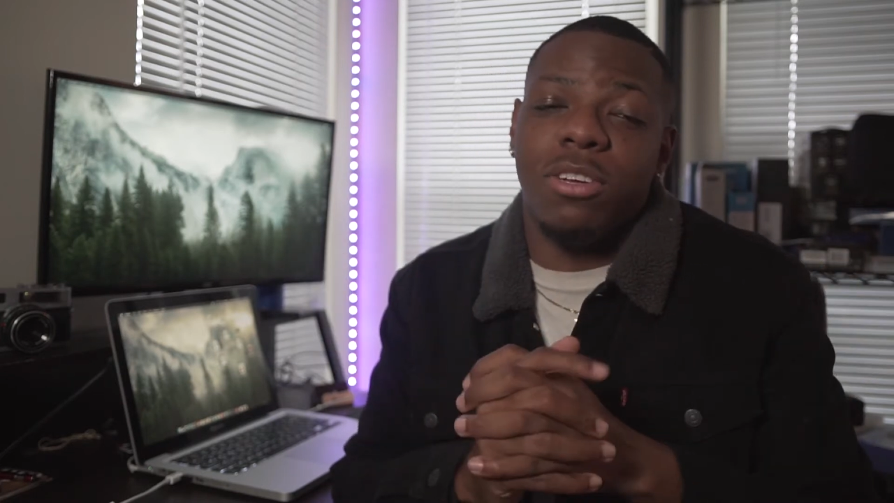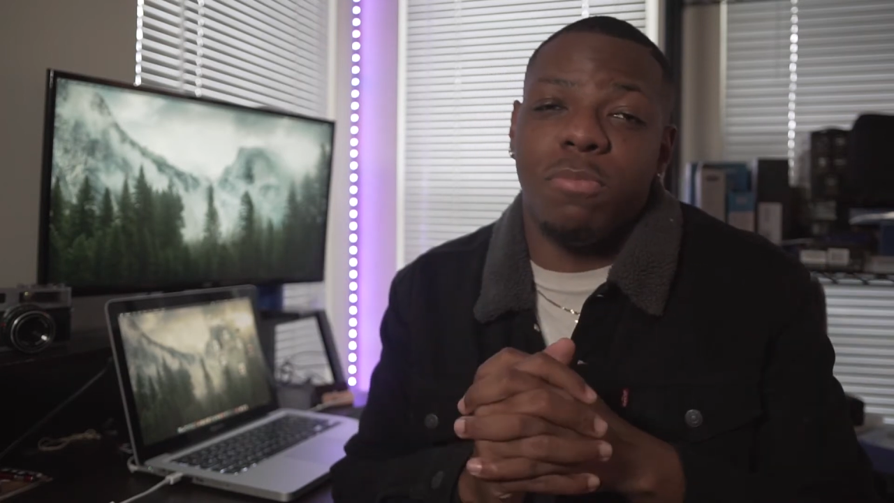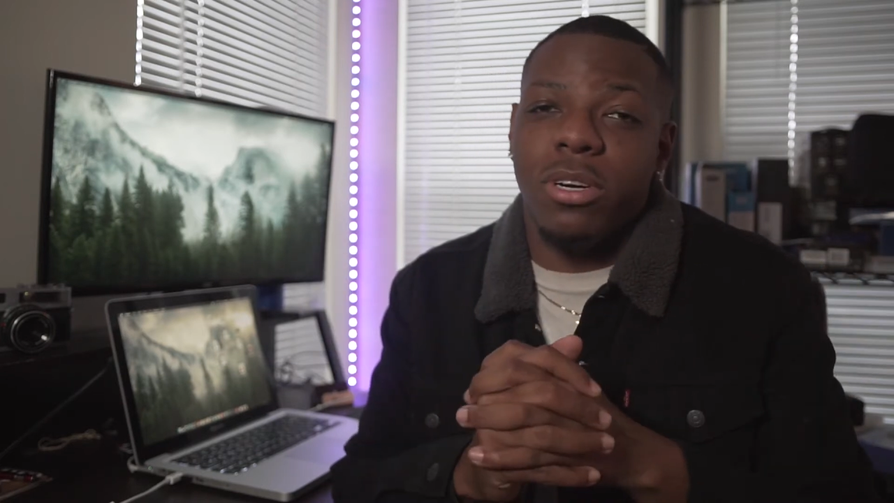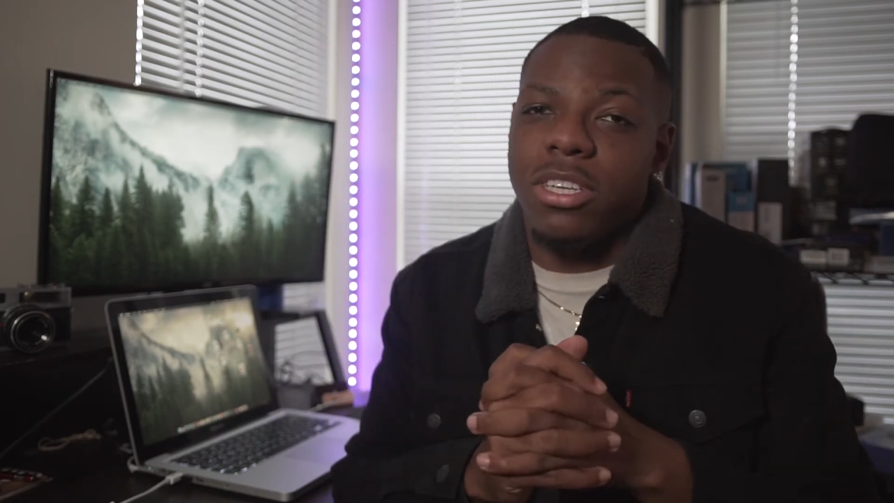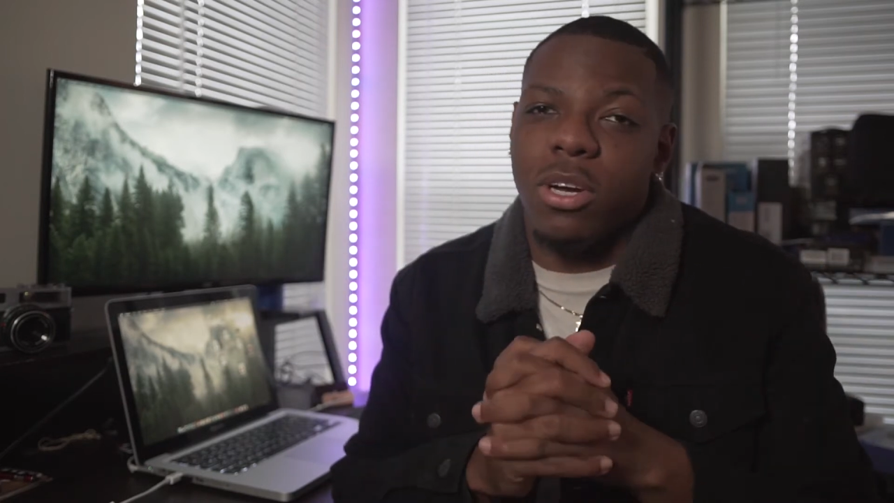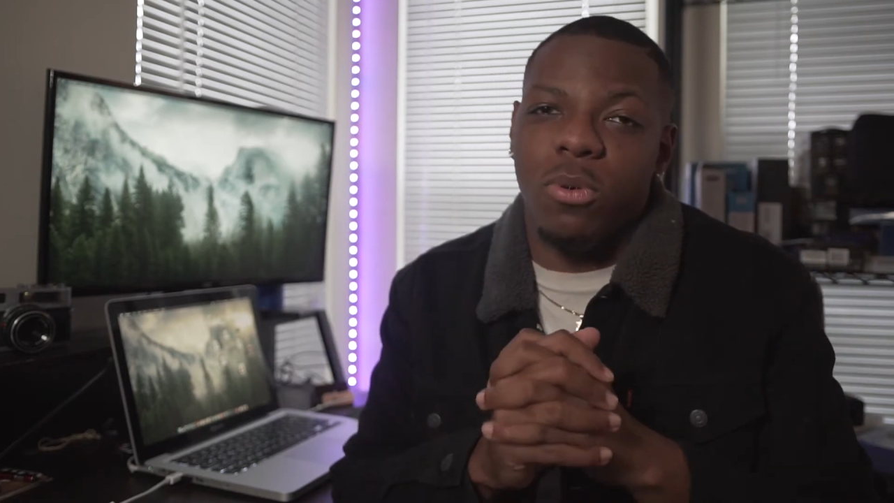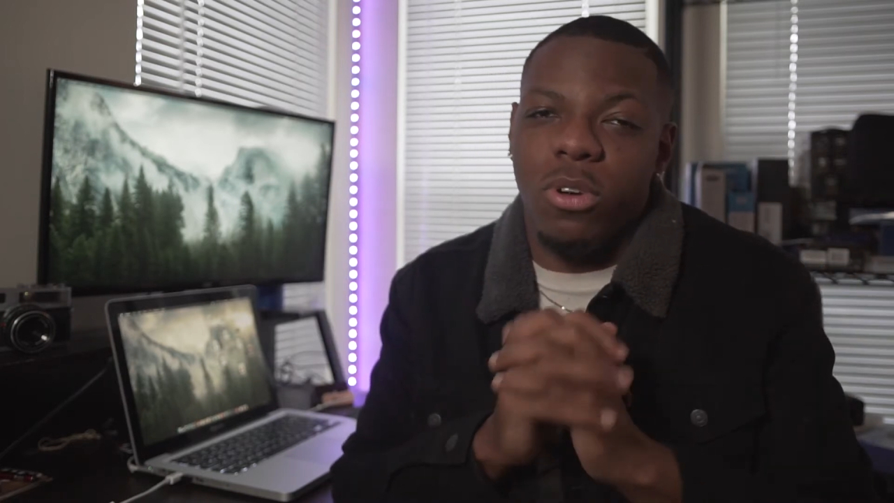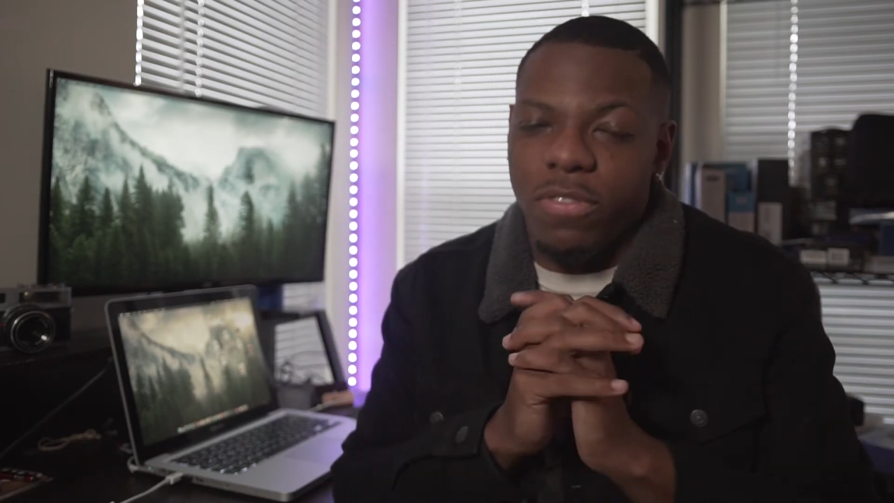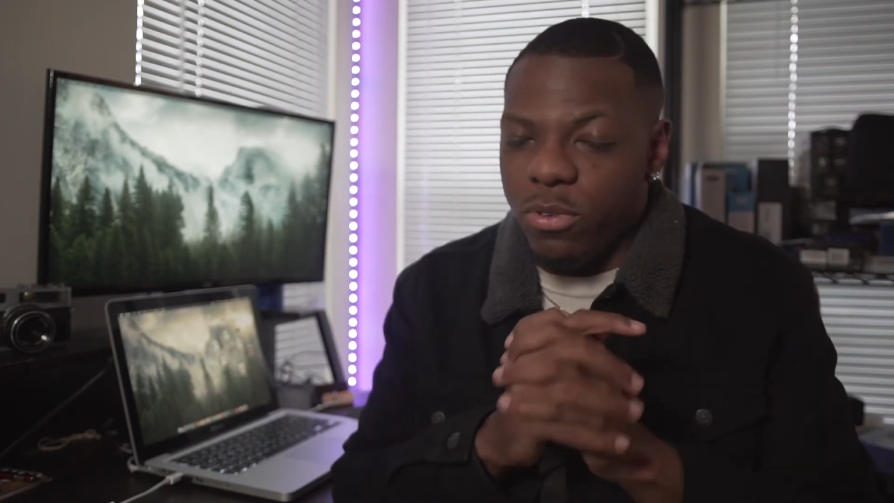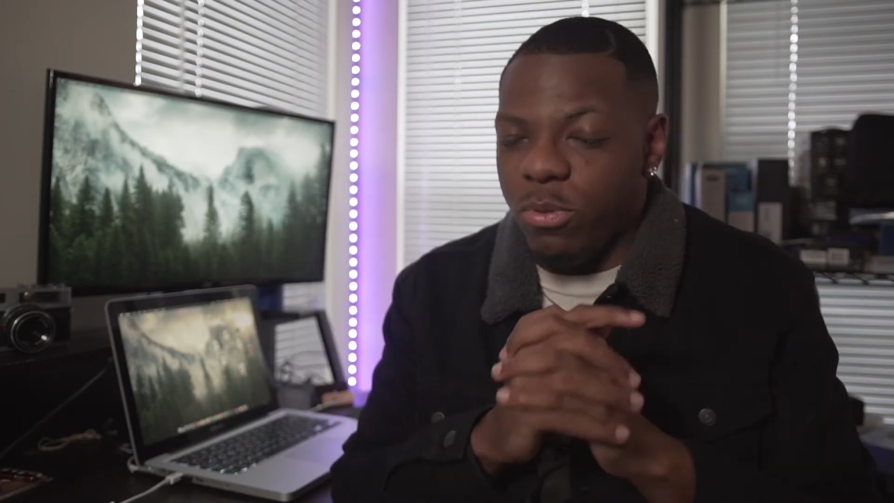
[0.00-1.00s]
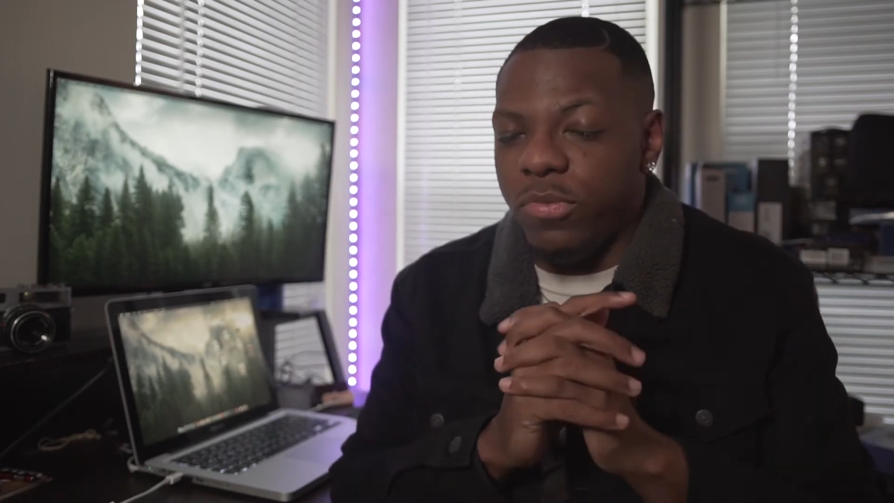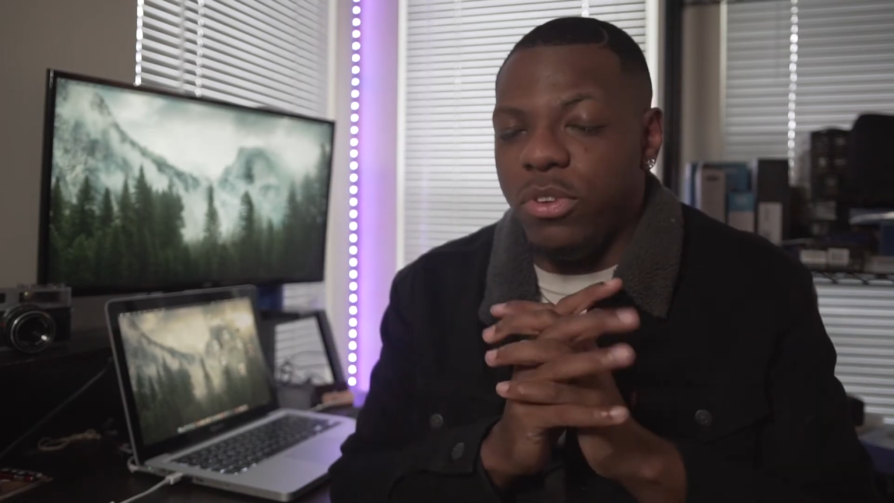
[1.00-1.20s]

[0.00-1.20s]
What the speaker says: They're pretty terrible. If you've